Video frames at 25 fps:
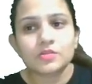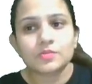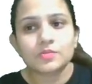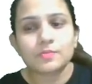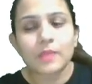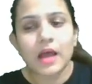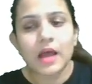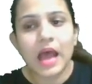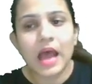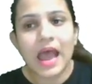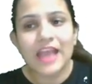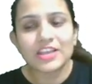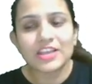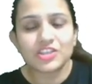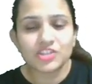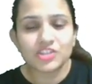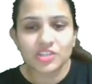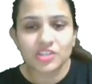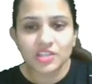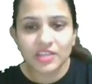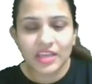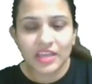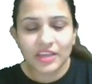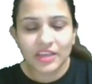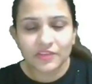But I
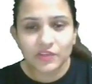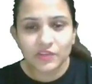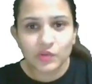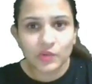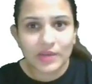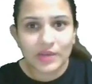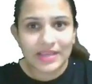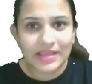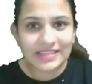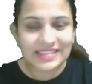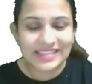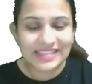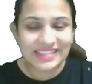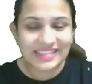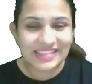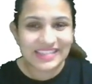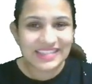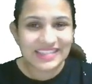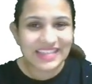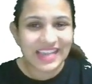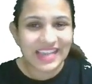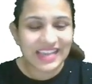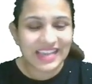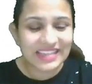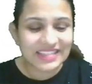shouldn't give you like 60
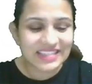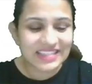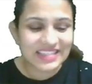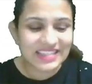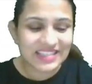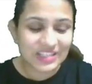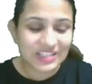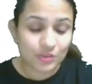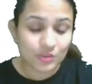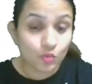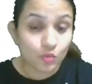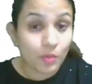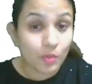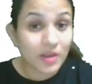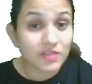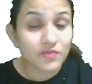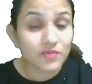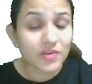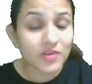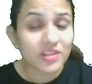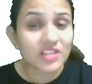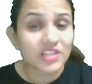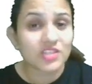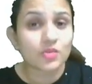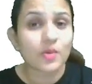seconds is too much
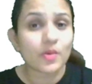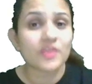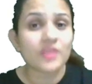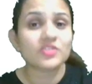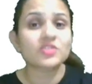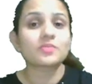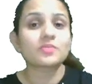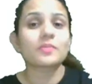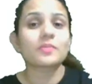for this question.